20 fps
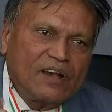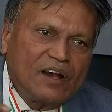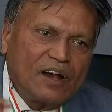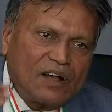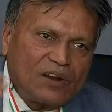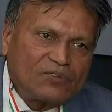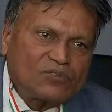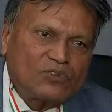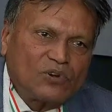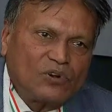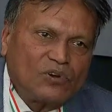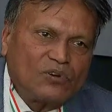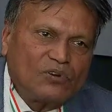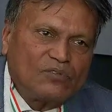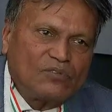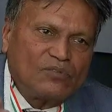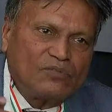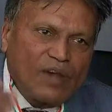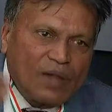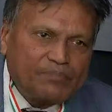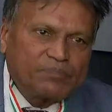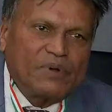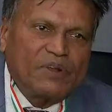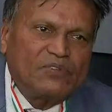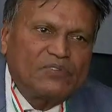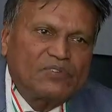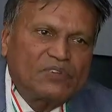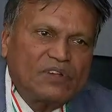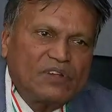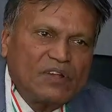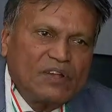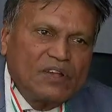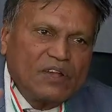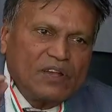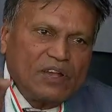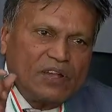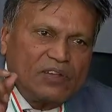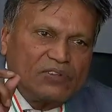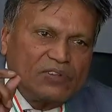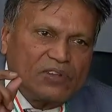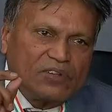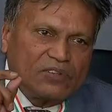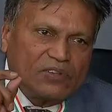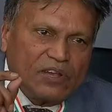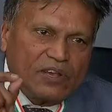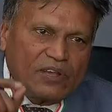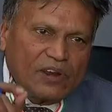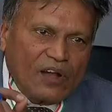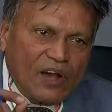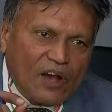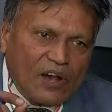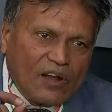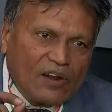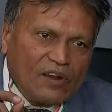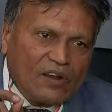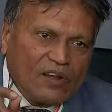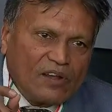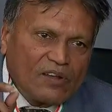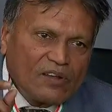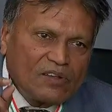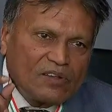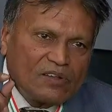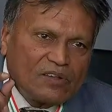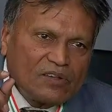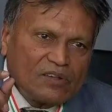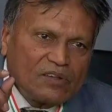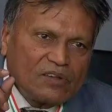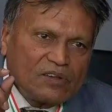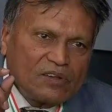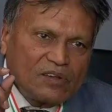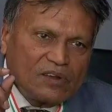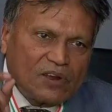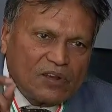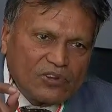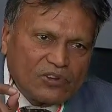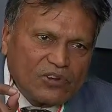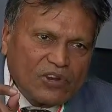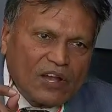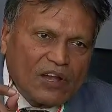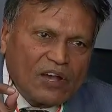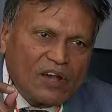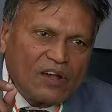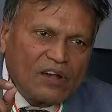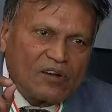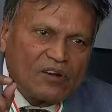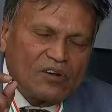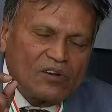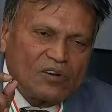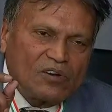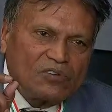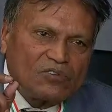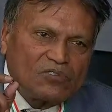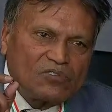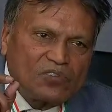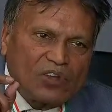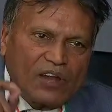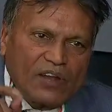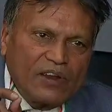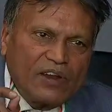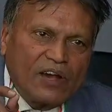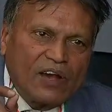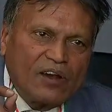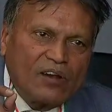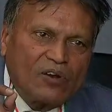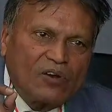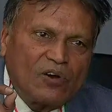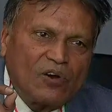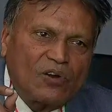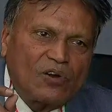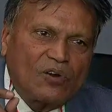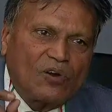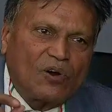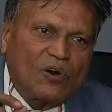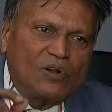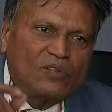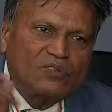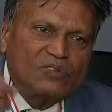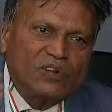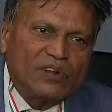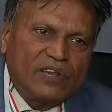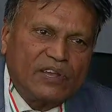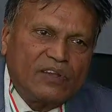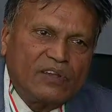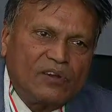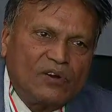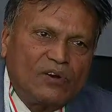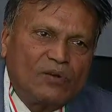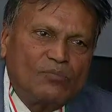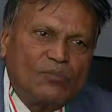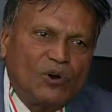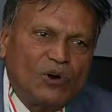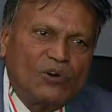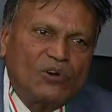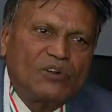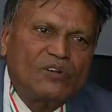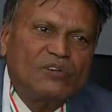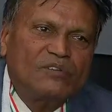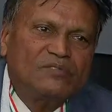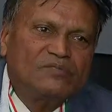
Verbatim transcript: also weapons? Is it Iran Russia, China, or all three or more.